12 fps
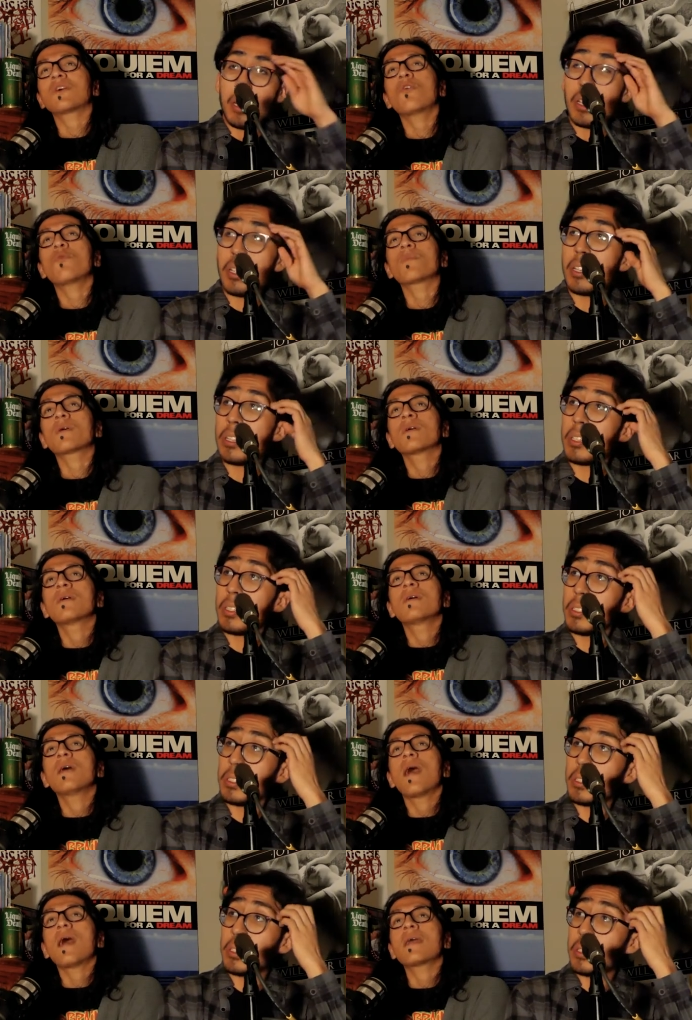Speaker 1: hope,
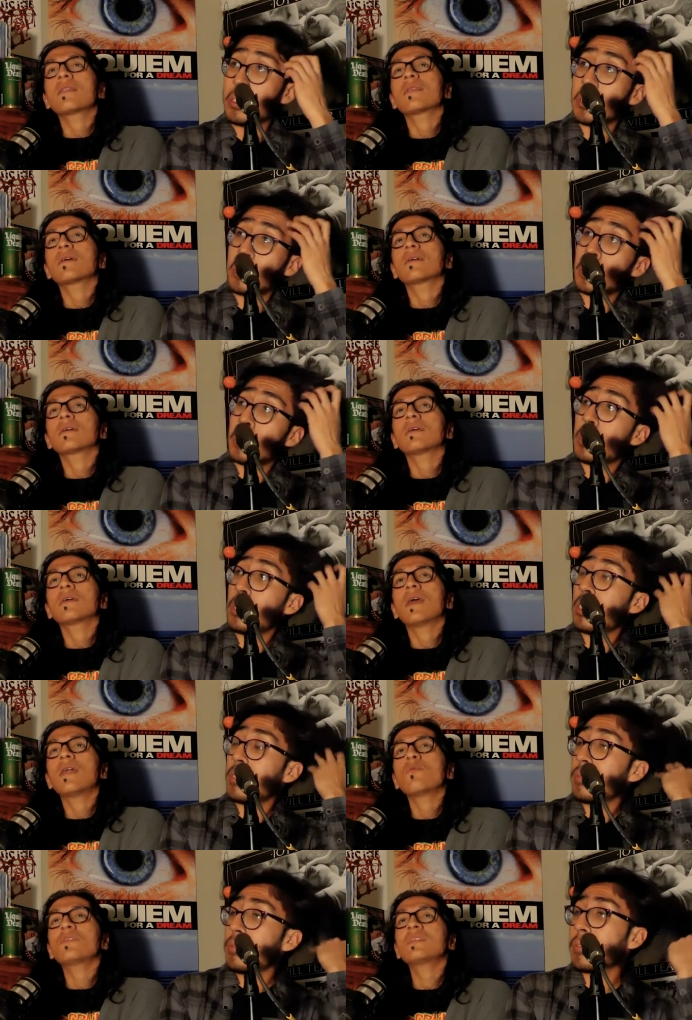and
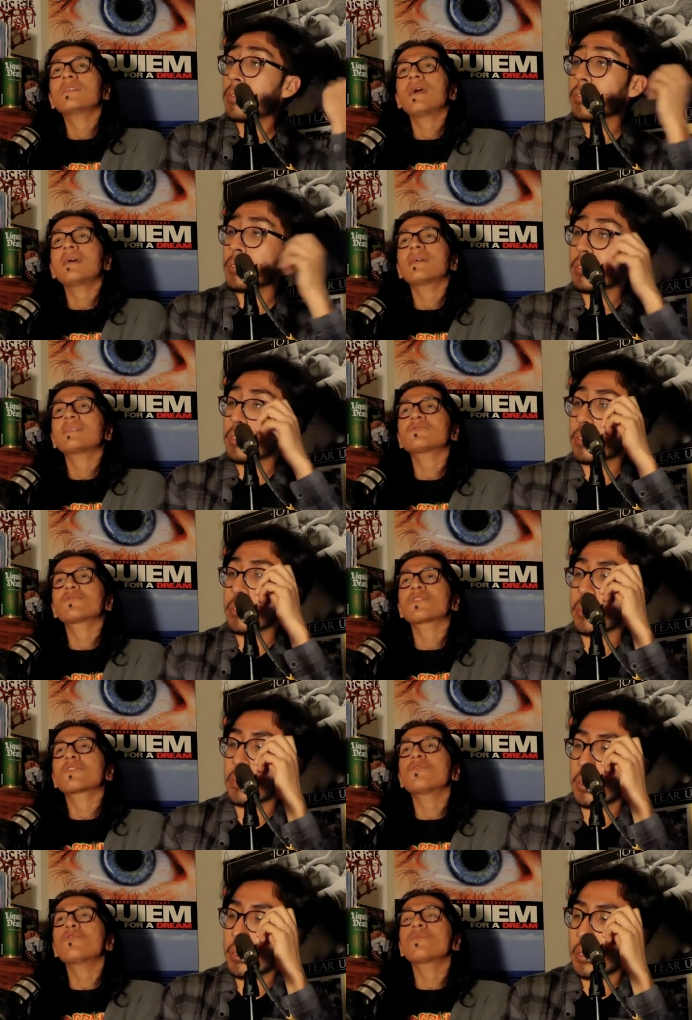and within that, that's really
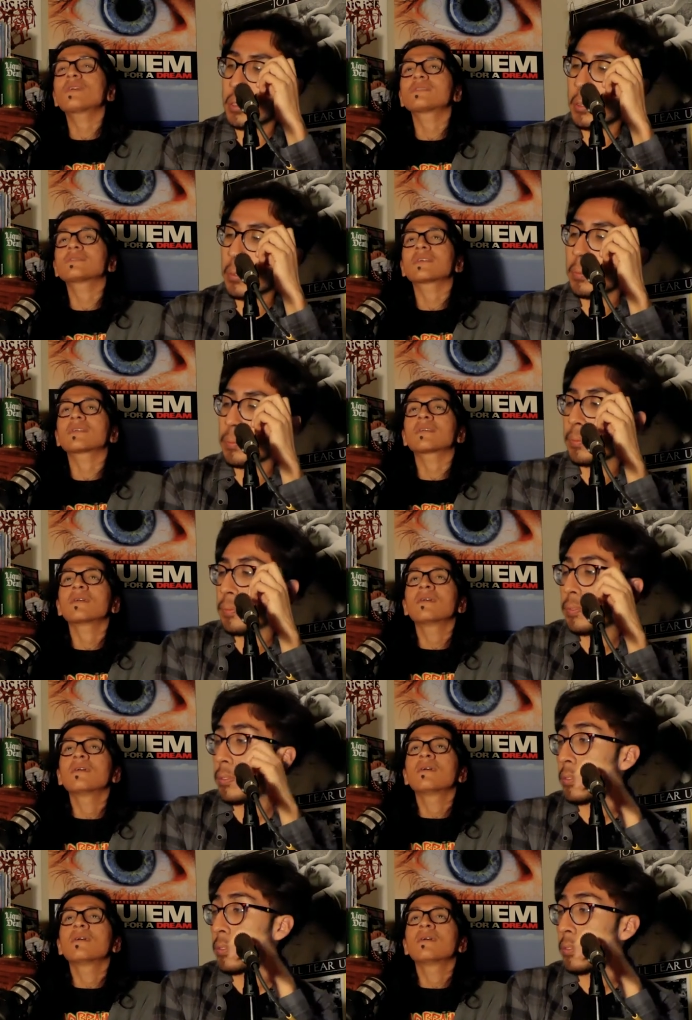cool because like